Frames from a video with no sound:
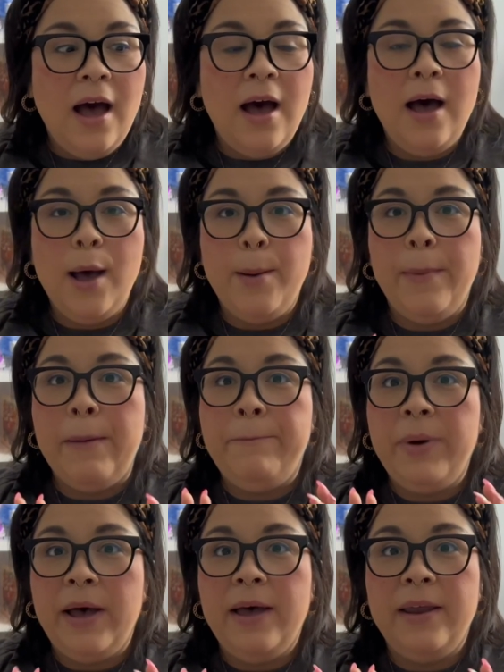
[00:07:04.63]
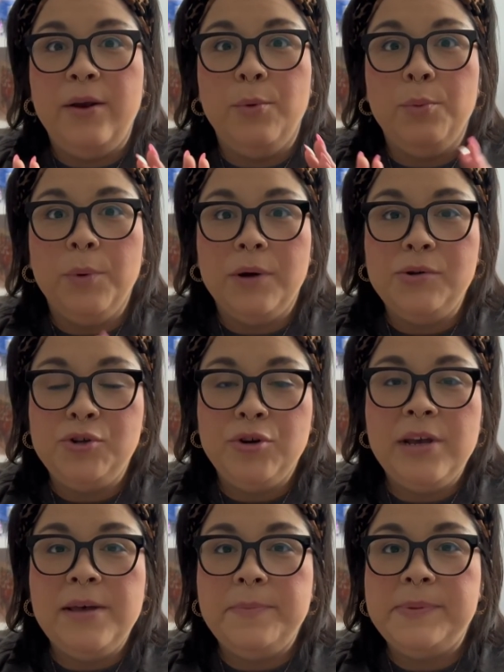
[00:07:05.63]
But road
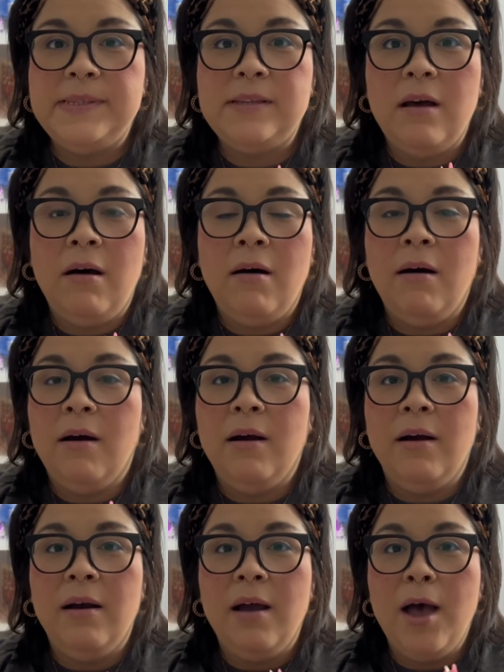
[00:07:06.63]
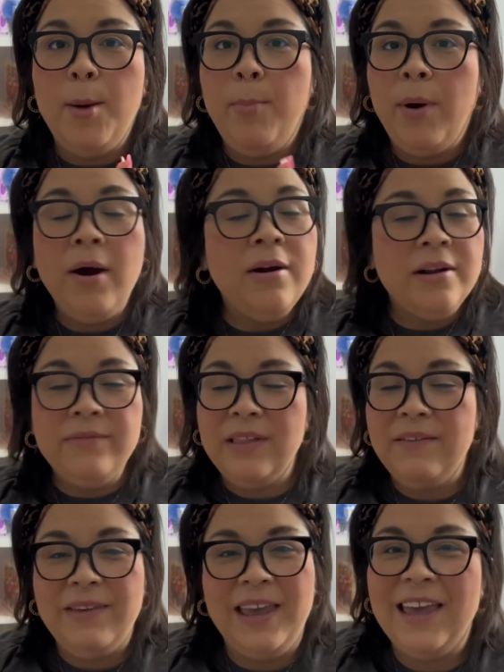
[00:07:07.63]
trips are a part of
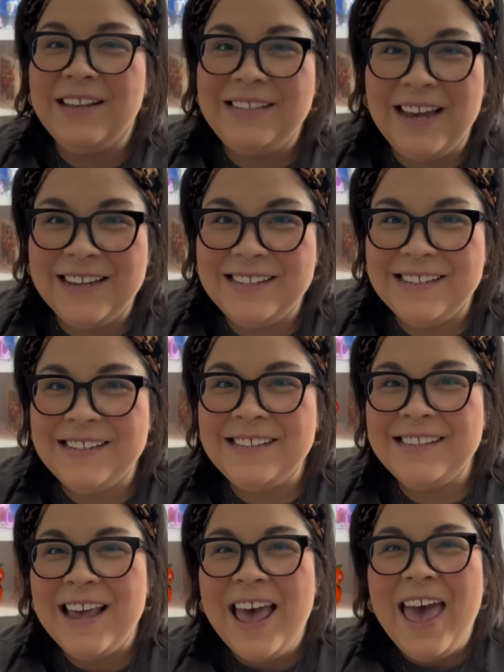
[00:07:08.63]
living in Texas.